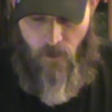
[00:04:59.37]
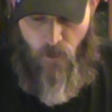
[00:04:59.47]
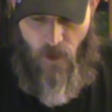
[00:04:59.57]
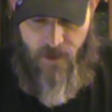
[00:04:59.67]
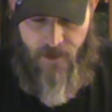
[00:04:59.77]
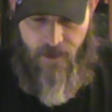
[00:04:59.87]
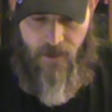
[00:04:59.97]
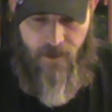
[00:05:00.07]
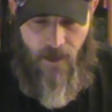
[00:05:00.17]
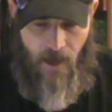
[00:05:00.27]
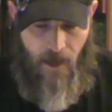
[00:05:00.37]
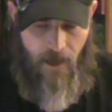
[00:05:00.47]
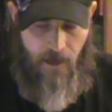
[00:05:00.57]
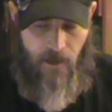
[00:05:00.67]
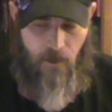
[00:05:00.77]
this is
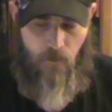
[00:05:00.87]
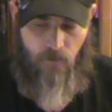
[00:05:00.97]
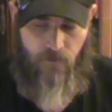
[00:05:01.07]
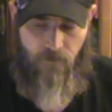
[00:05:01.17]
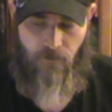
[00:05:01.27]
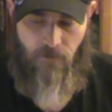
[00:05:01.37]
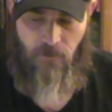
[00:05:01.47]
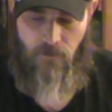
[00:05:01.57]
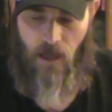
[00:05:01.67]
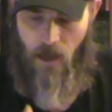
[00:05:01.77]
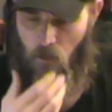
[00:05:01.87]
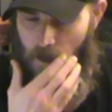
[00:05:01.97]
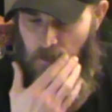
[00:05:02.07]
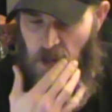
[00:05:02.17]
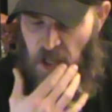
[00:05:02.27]
a, how do
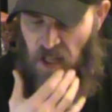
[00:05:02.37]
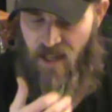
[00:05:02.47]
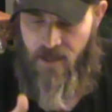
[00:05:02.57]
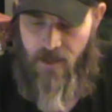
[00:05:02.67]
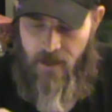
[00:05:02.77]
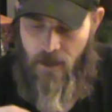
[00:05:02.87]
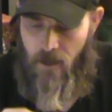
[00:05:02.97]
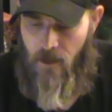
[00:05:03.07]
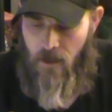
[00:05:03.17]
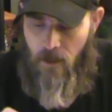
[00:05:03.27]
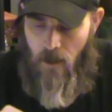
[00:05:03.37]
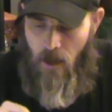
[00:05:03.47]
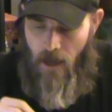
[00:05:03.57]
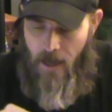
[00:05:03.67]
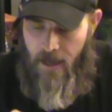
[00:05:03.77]
I put this, a